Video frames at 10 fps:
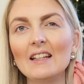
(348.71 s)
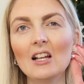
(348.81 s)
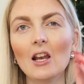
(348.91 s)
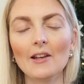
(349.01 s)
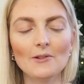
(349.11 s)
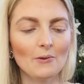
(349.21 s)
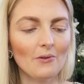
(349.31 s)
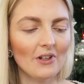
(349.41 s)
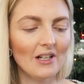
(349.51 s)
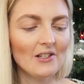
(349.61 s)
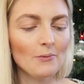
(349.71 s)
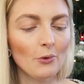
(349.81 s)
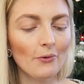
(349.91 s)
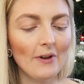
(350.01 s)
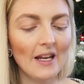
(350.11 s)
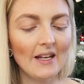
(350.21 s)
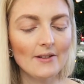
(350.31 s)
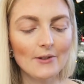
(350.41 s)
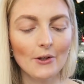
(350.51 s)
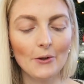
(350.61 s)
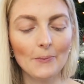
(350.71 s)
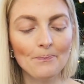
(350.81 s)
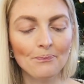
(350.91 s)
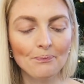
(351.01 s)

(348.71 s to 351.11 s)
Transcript: it glides on really smoothly, so...